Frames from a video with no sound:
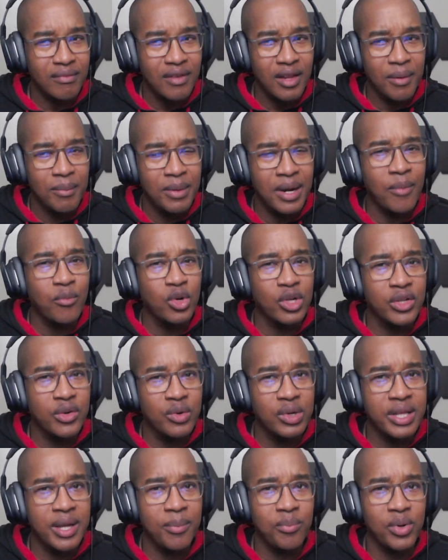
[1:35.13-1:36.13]
But I'm really,
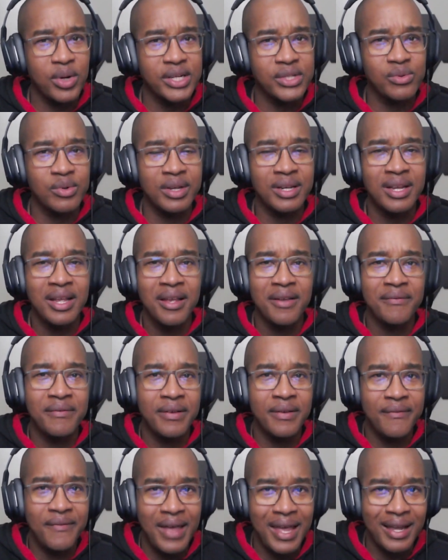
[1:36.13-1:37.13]
really impressed with
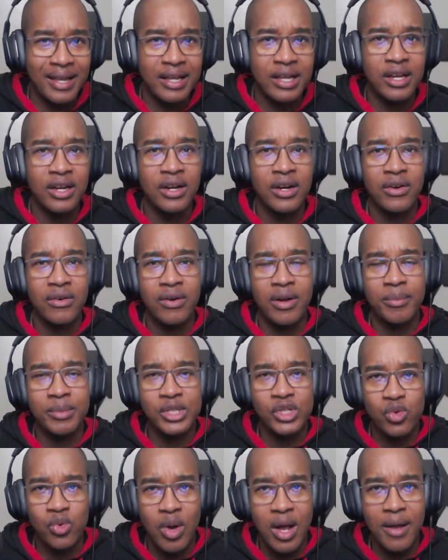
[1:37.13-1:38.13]
Vivek
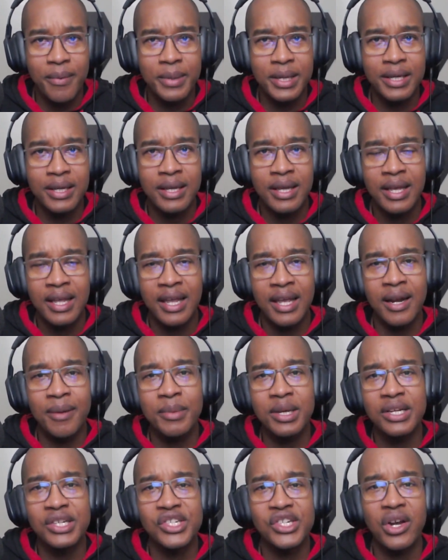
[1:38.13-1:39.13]
Ramaswamy. And I'm
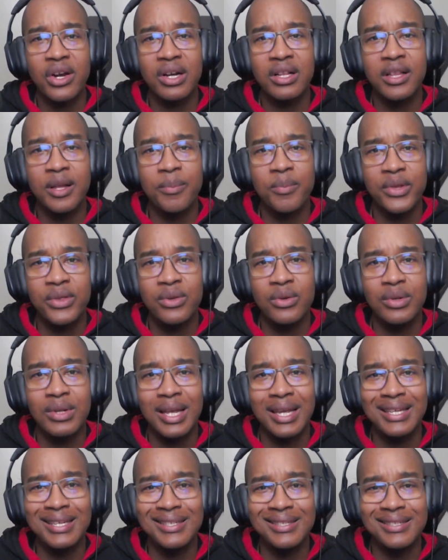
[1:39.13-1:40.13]
going to share a clip with you
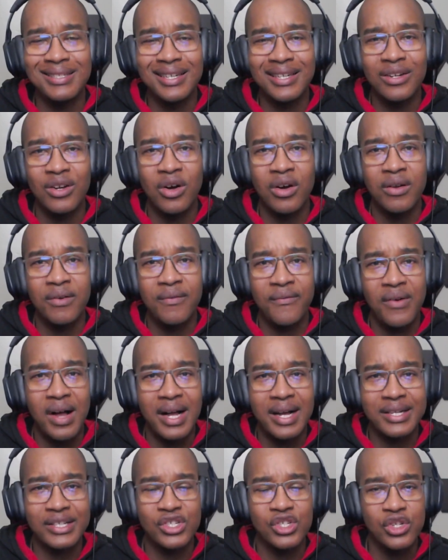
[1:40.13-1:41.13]
that he did on
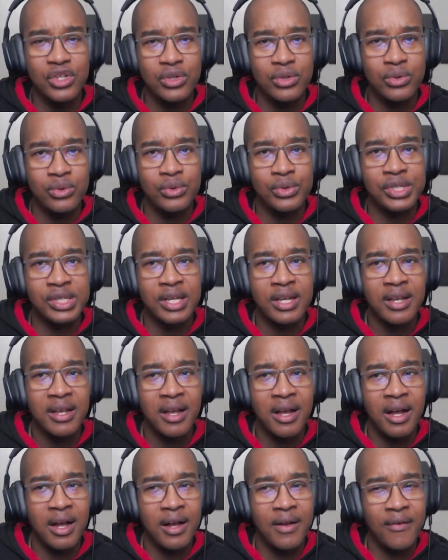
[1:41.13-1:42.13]
Fox News
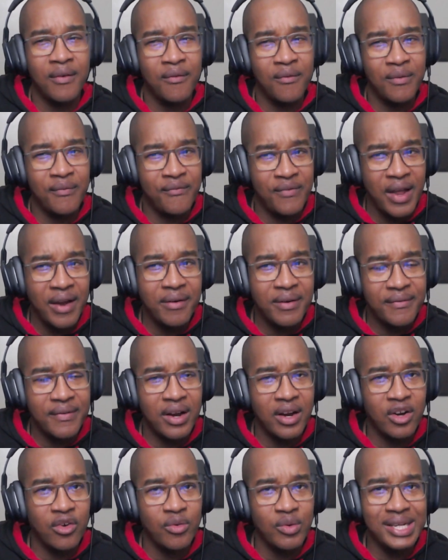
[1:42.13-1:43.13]
very,
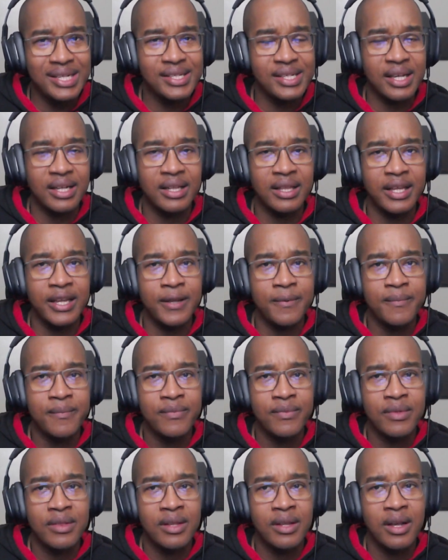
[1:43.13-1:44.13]
very recently
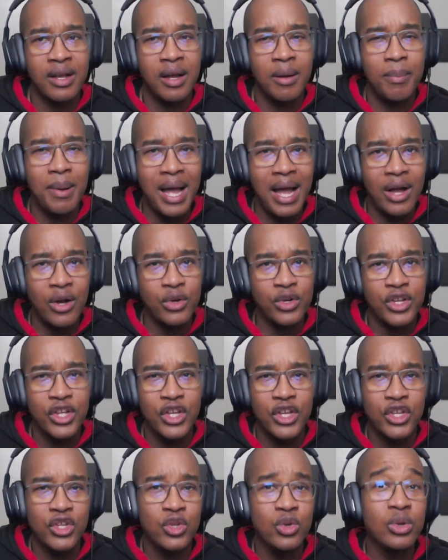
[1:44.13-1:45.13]
about
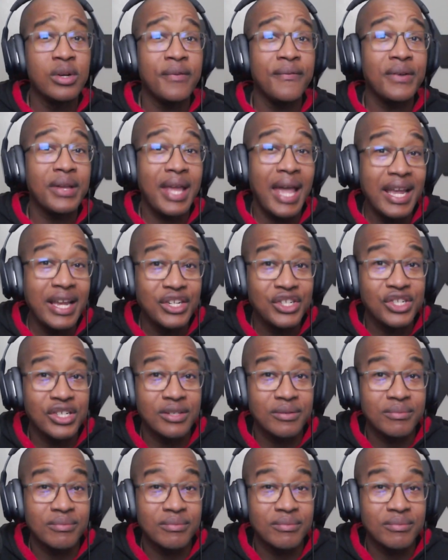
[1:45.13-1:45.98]
unification.